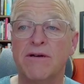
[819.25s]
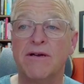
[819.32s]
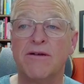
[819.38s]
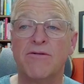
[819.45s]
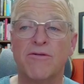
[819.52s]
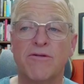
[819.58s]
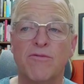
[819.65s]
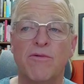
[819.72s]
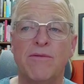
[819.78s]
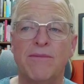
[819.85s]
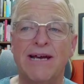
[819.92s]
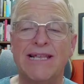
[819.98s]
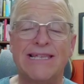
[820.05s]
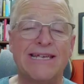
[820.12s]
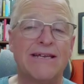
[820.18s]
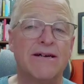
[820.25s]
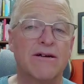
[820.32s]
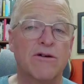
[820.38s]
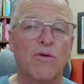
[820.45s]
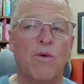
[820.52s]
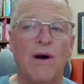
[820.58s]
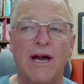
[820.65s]
in order that we might lead a
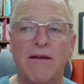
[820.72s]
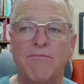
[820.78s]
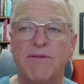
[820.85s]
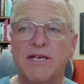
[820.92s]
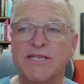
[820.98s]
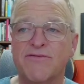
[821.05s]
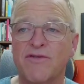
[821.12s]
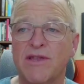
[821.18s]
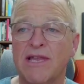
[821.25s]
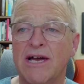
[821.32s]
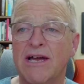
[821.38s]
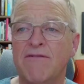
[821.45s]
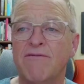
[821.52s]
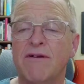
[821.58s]
quiet and peaceful life.